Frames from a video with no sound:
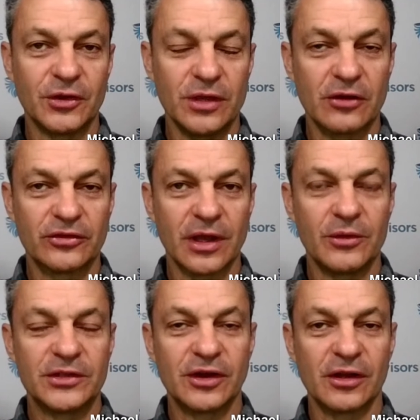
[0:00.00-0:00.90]
few years
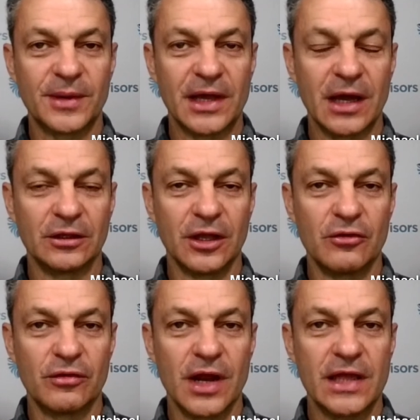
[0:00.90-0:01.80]
ago, we talked about how
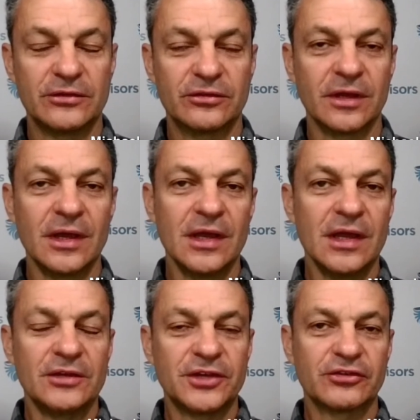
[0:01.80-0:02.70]
low rates
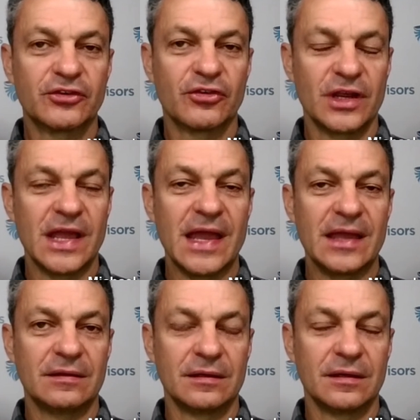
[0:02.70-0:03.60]
just
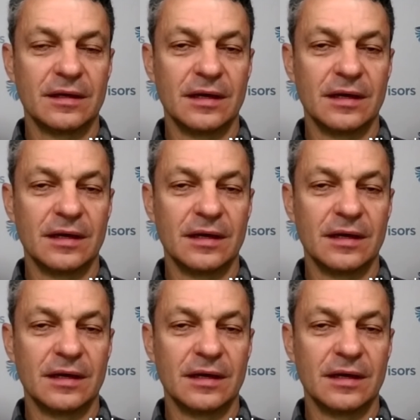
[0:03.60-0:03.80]
create